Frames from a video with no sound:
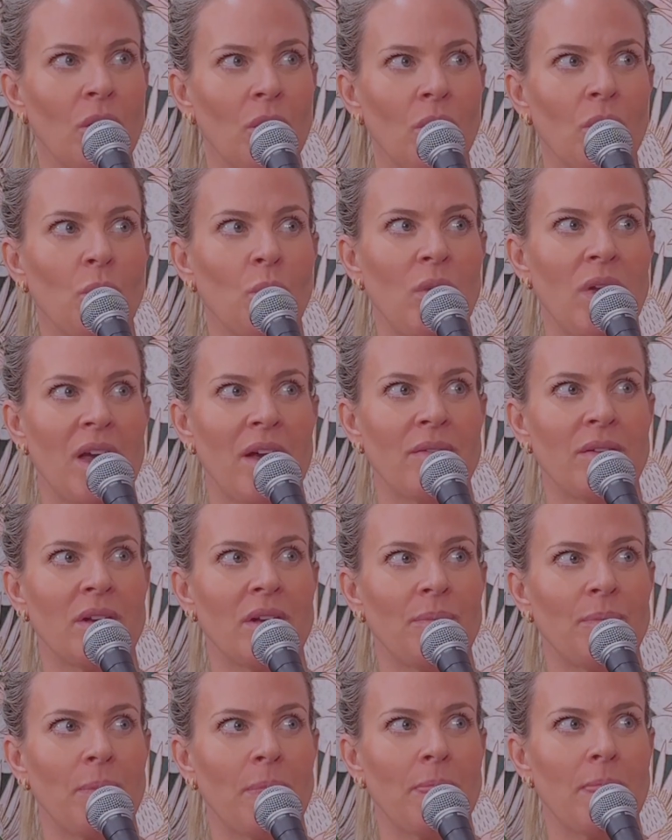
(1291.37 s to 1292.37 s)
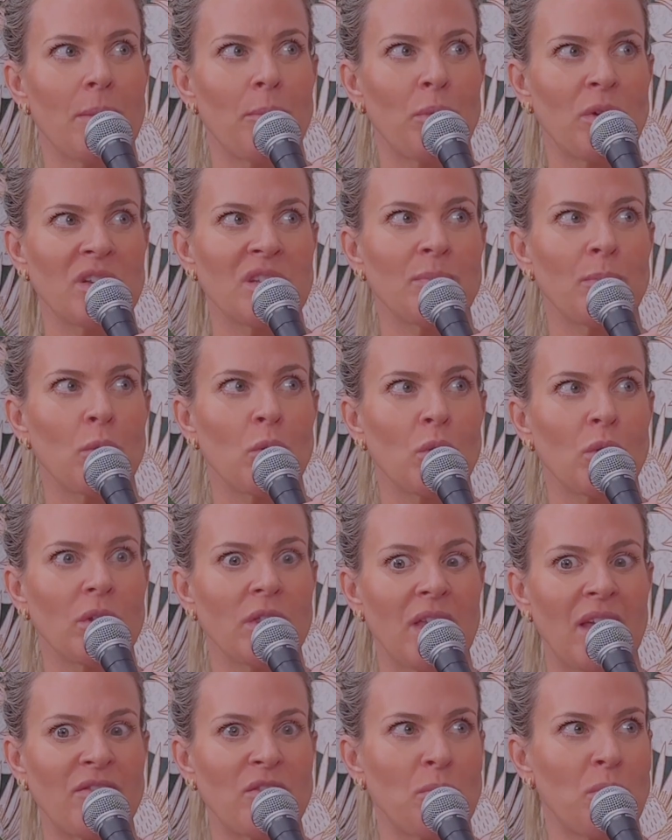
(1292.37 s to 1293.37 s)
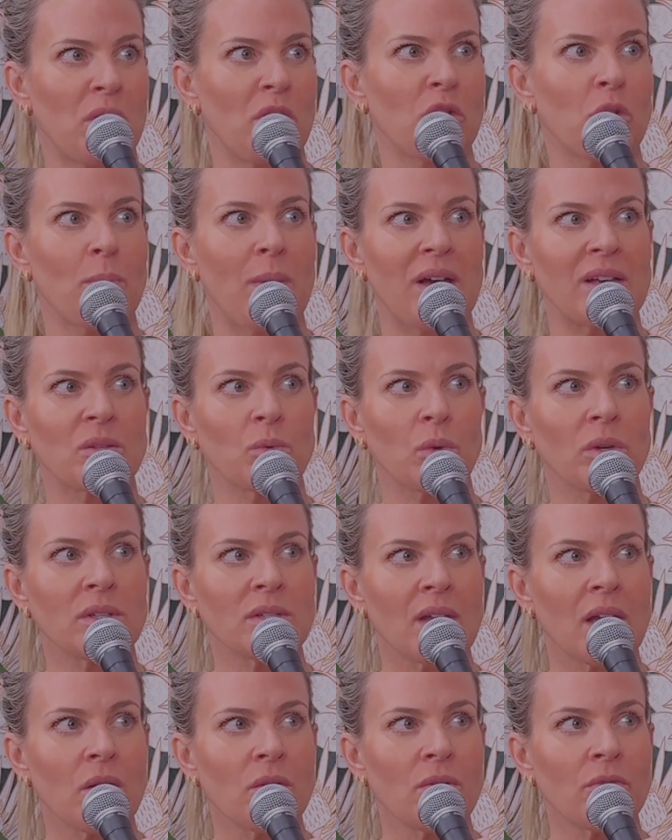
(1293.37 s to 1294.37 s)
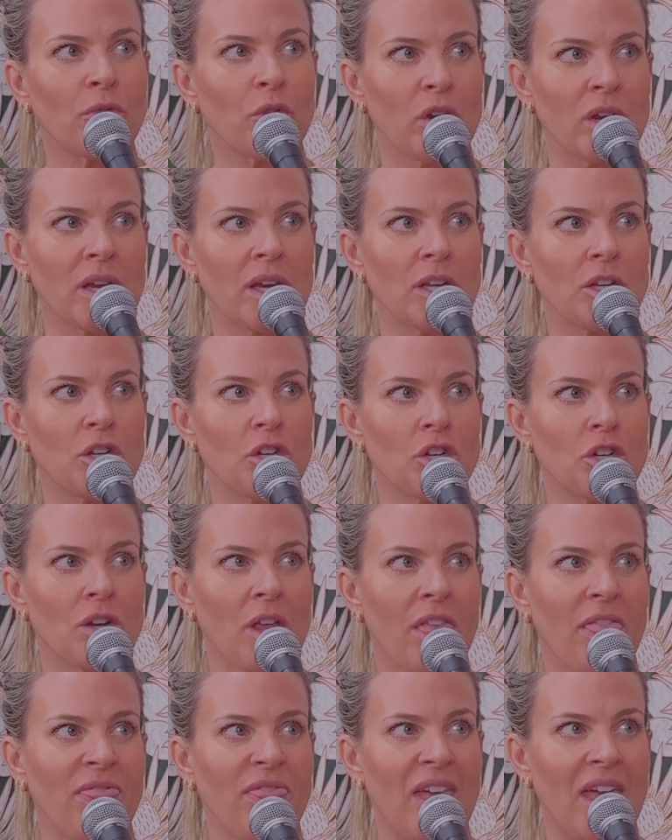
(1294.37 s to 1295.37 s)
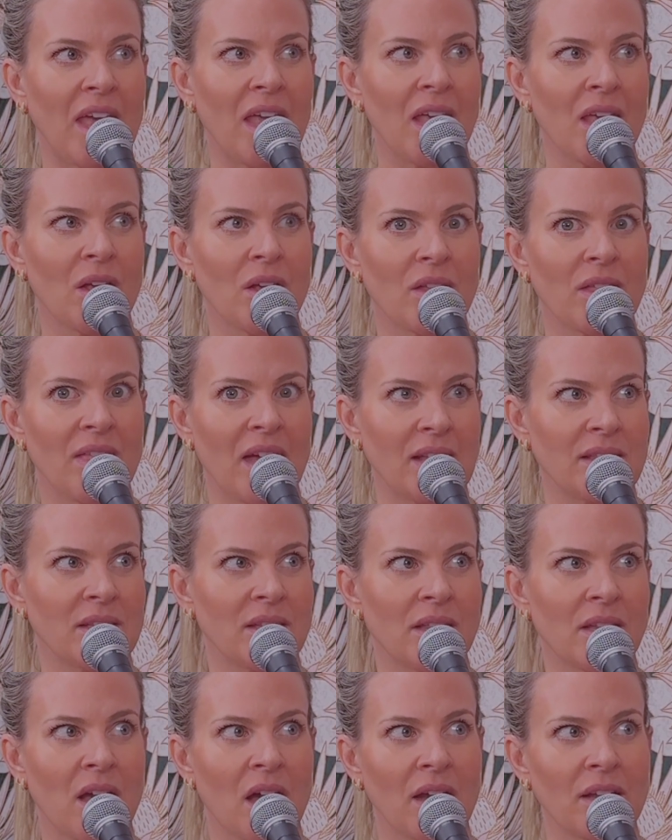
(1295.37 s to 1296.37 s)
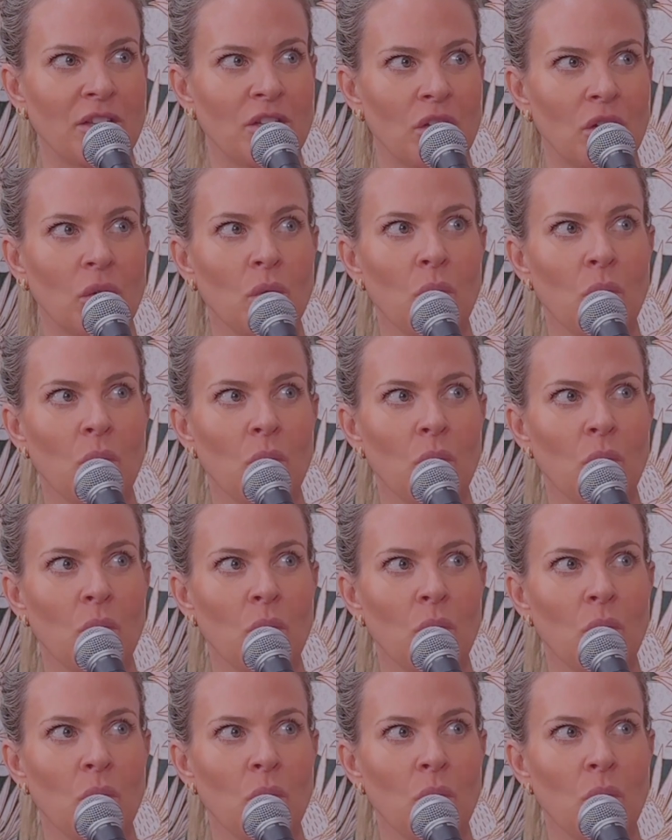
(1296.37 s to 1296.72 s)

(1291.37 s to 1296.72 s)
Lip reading: we have a printable. They have to put all their passwords down for each thing. That's in the guide too.